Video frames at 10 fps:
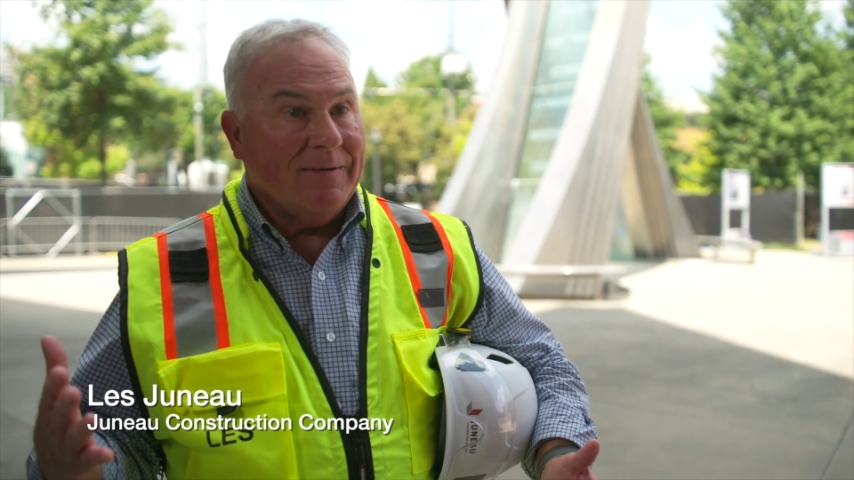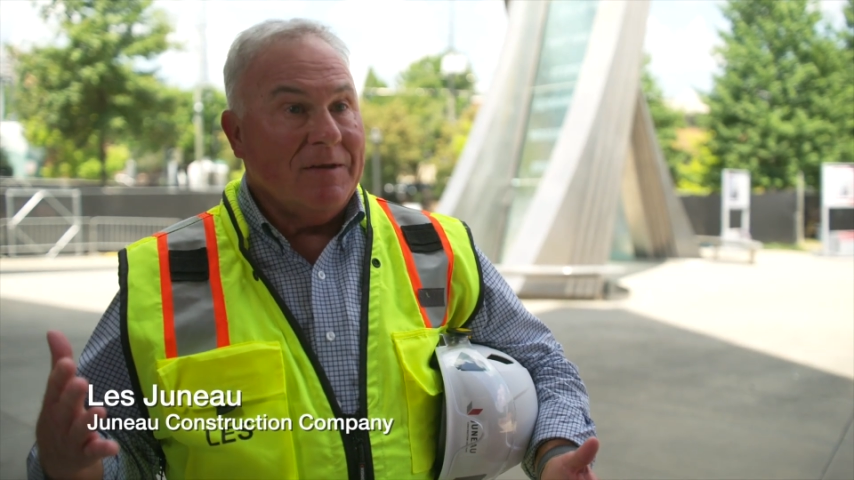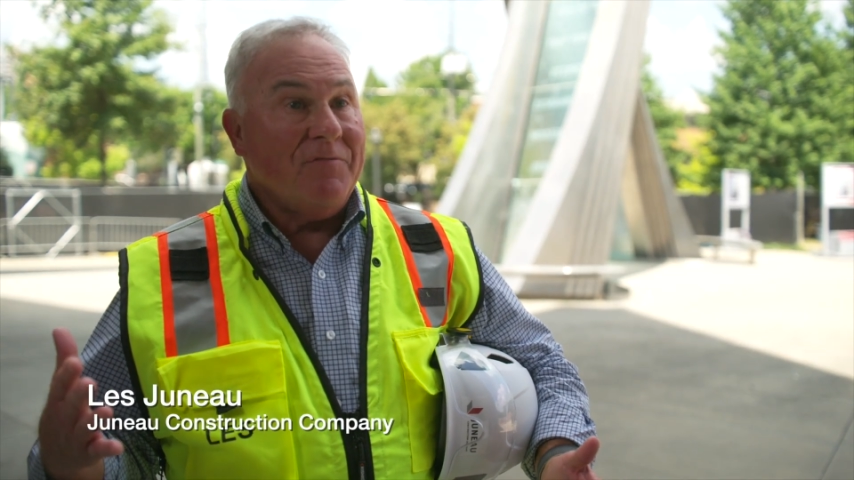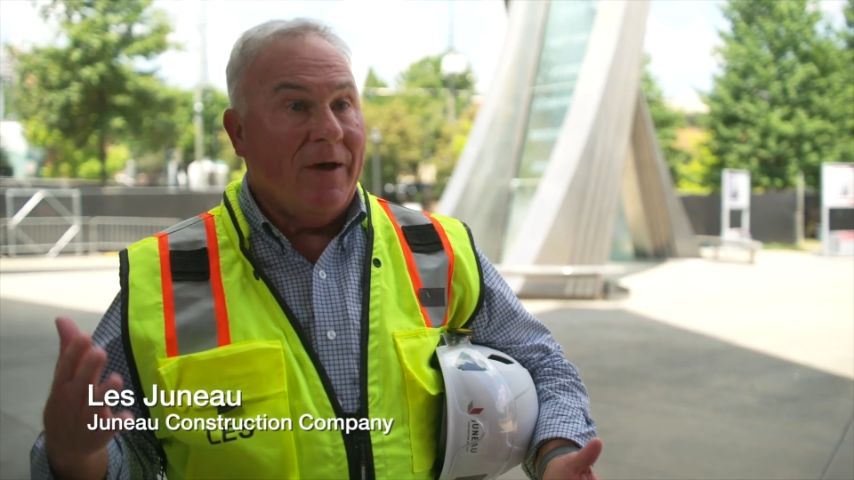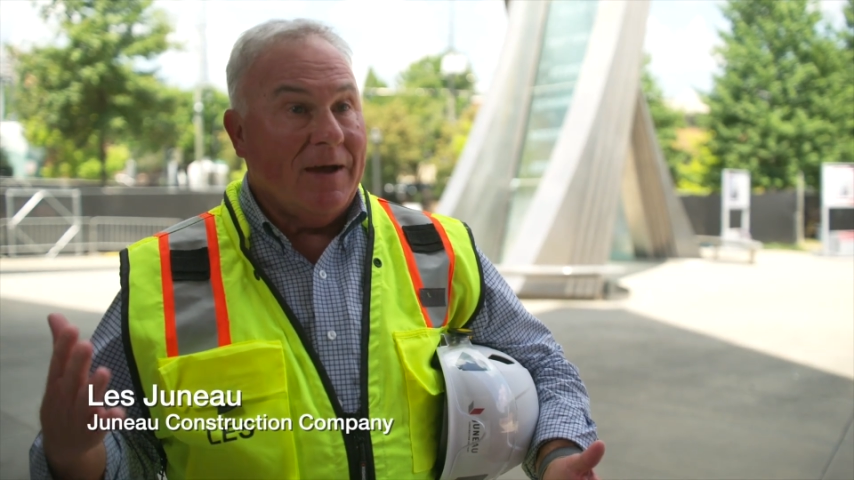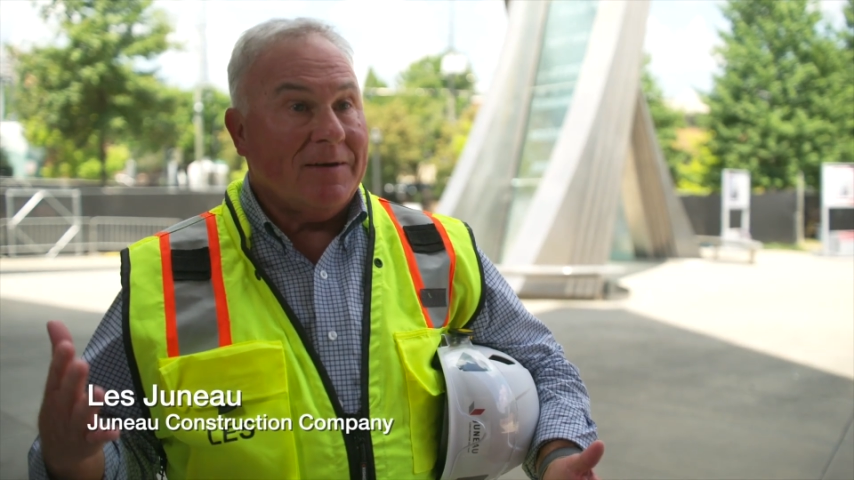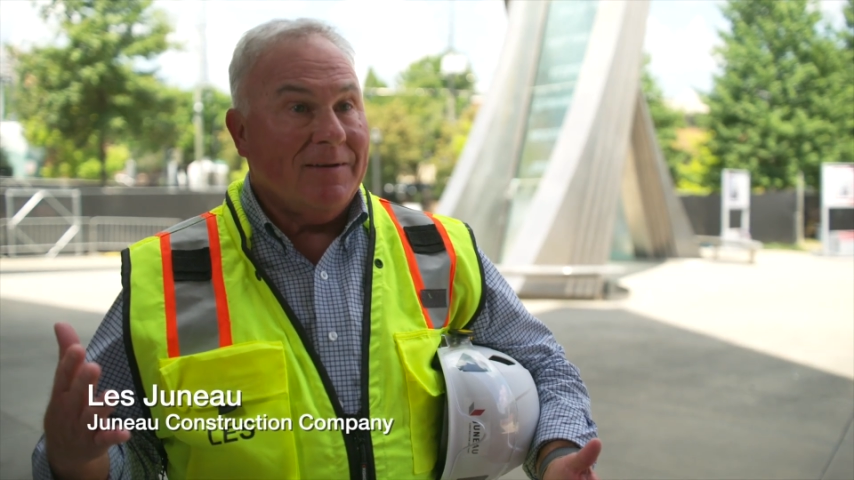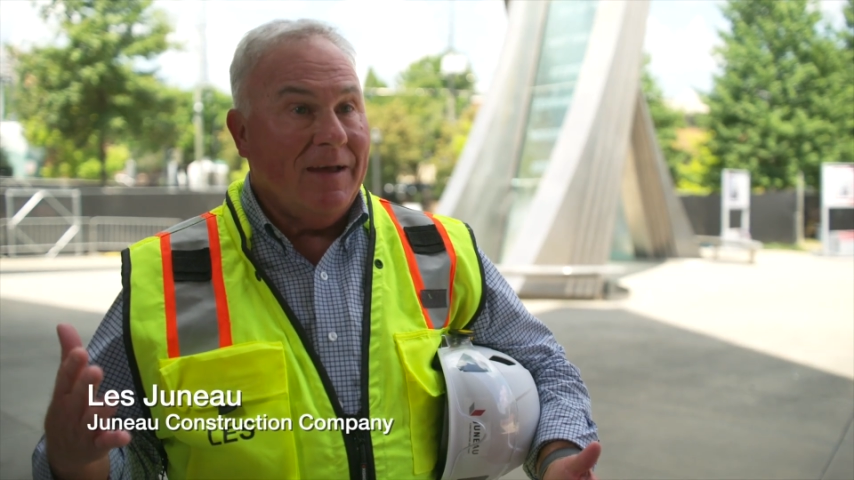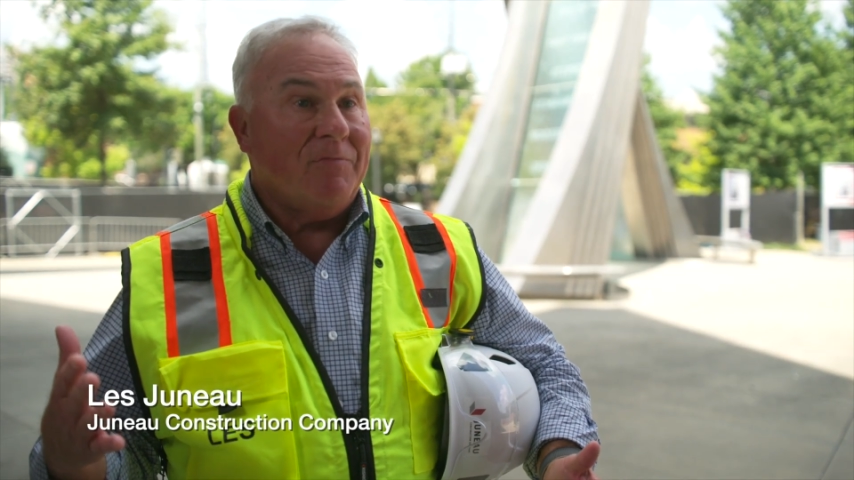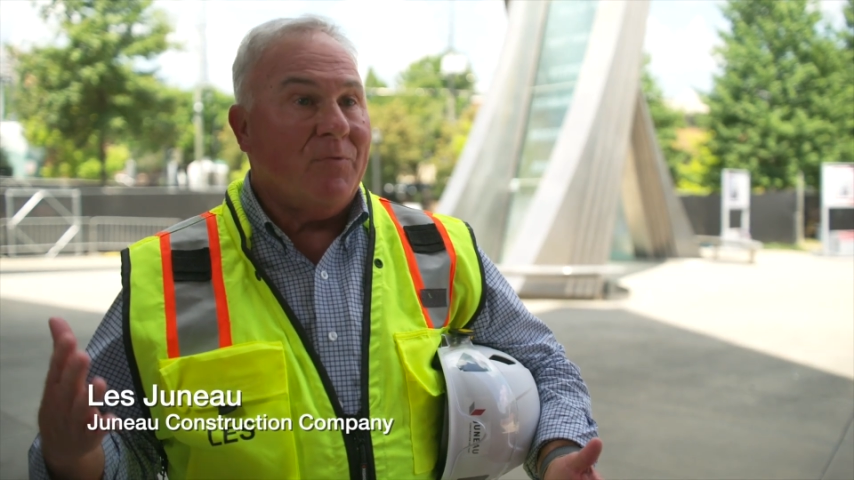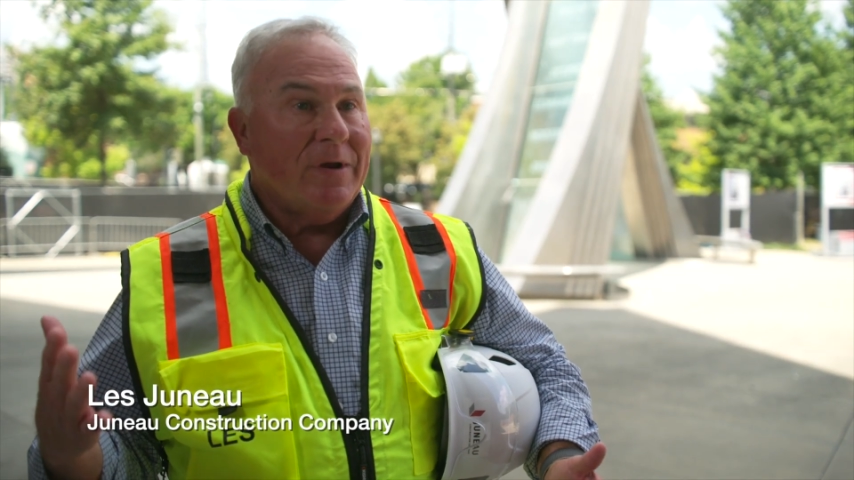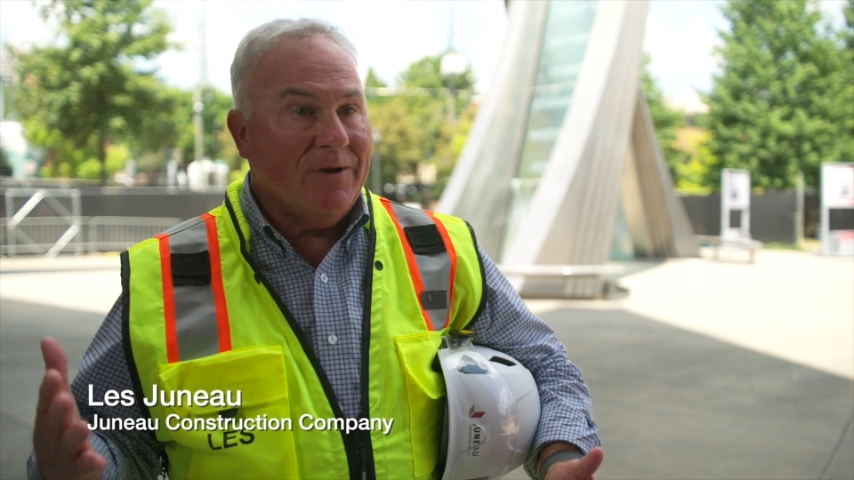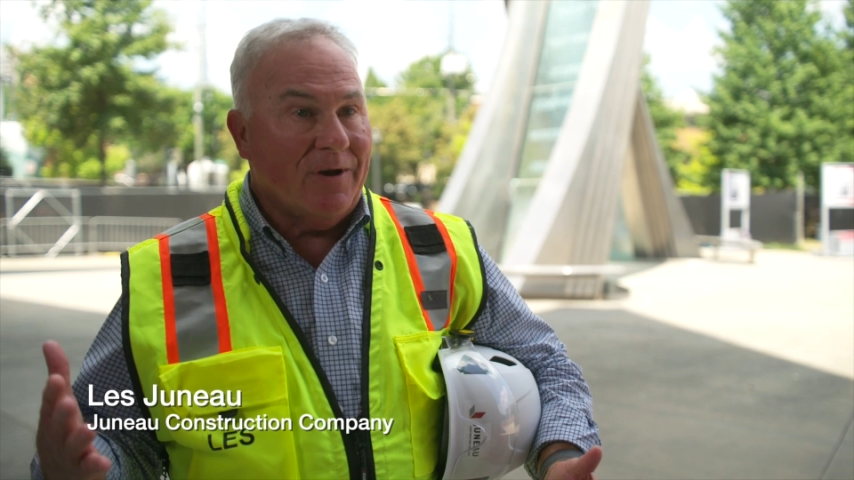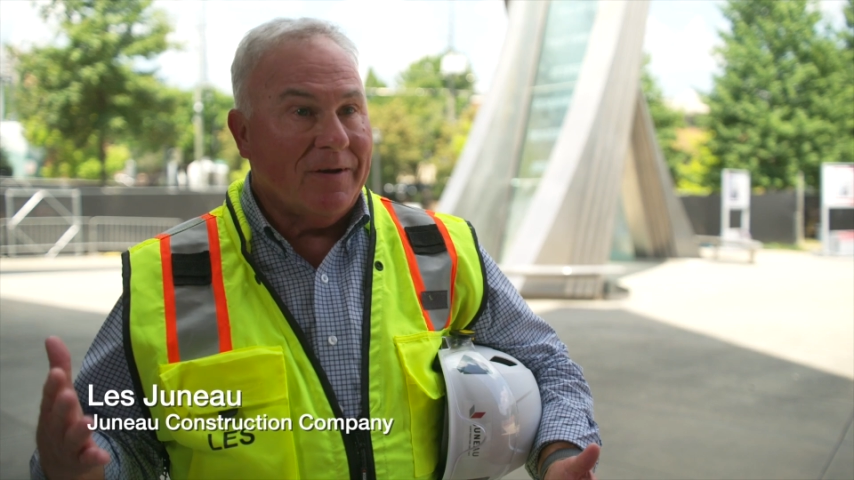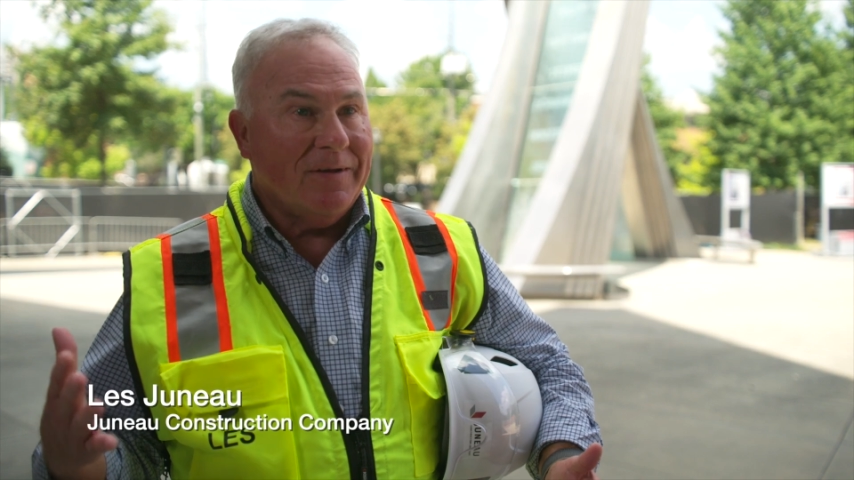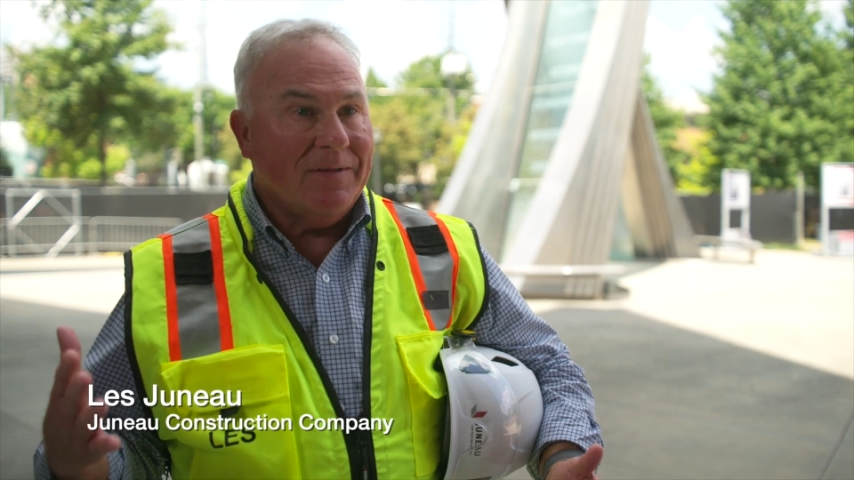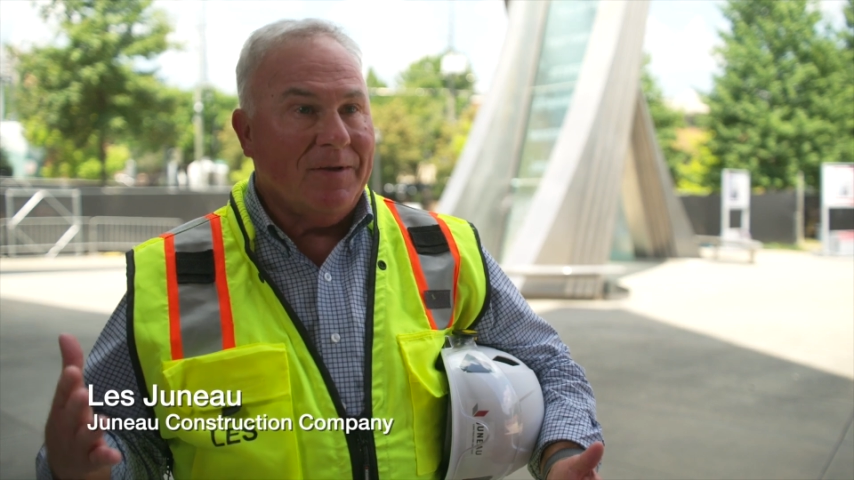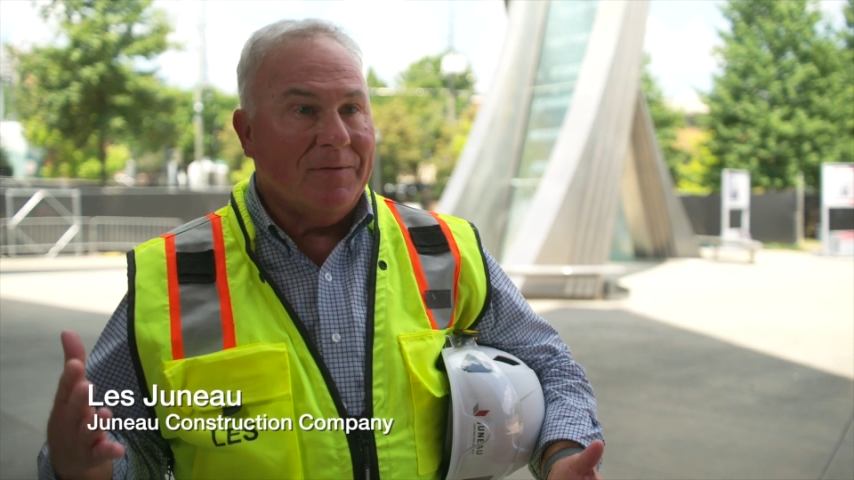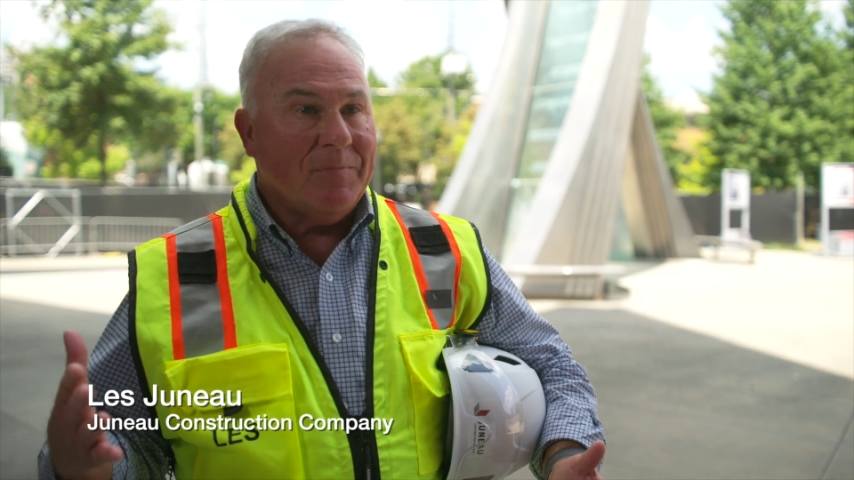in fact, halfway done, and the